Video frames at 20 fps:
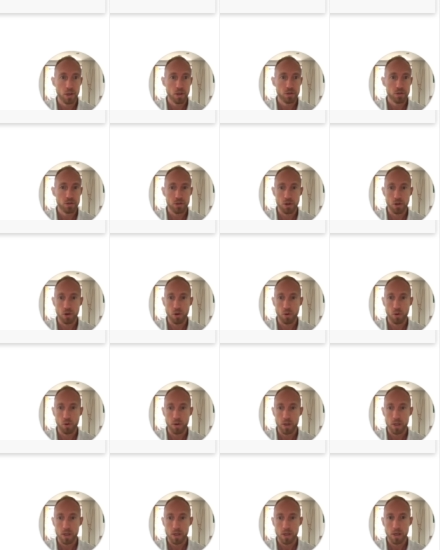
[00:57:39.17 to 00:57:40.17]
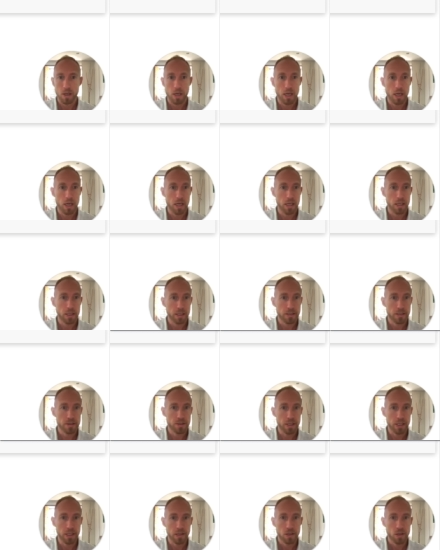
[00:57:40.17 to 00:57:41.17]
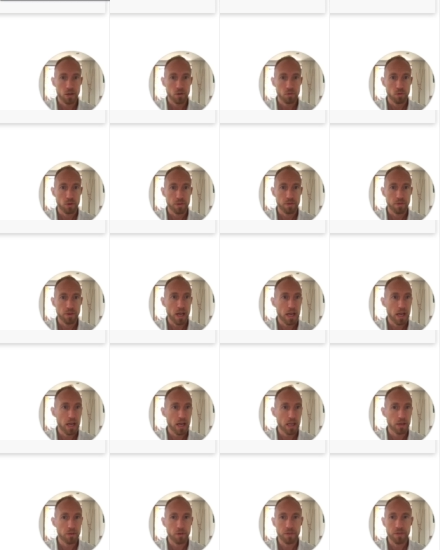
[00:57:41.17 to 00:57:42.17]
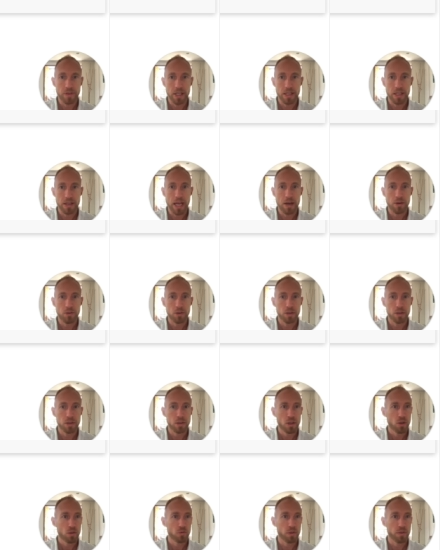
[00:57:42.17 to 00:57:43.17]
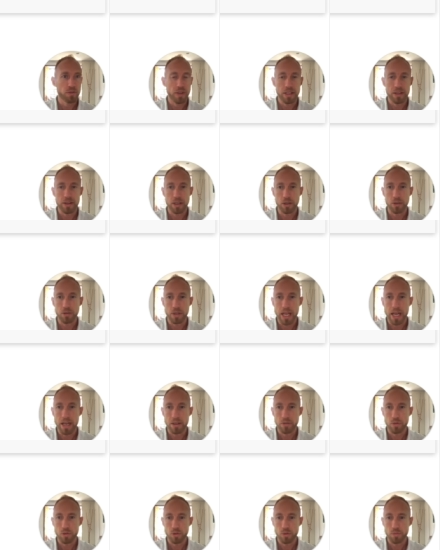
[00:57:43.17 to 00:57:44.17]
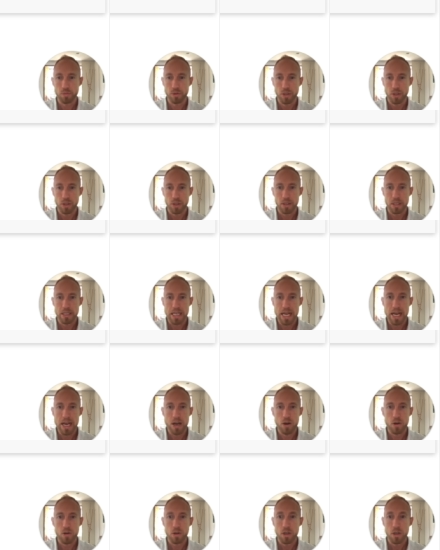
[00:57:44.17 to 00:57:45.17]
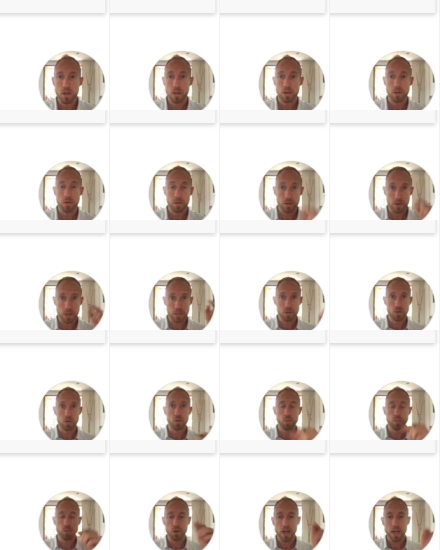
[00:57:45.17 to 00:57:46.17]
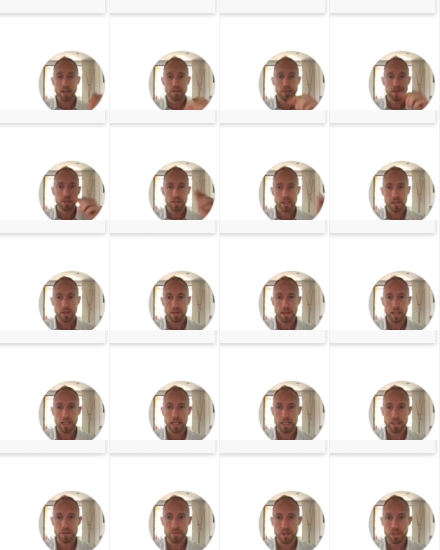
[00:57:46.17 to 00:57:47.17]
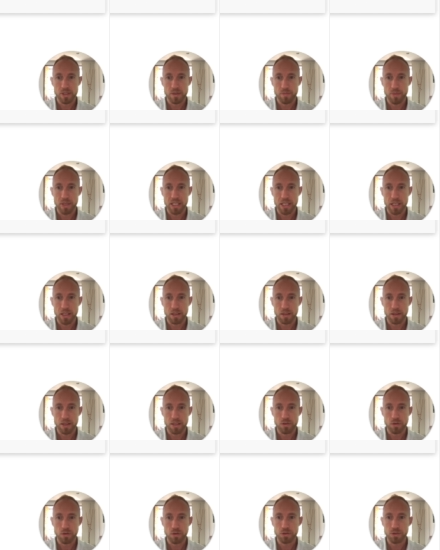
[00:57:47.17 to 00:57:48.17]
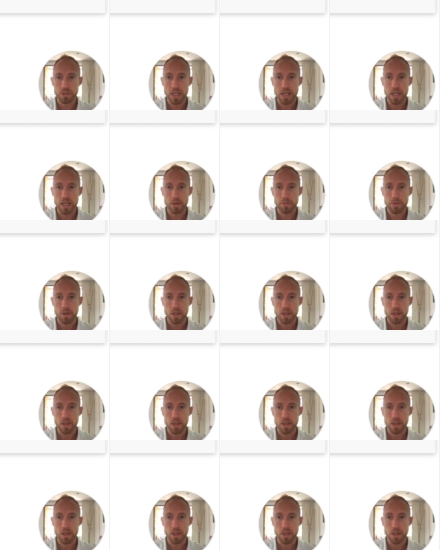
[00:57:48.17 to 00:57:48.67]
So uh, let's see, we've we've hid that one, we've hid the, that group. Now this whole processing thing has been spinning this whole time.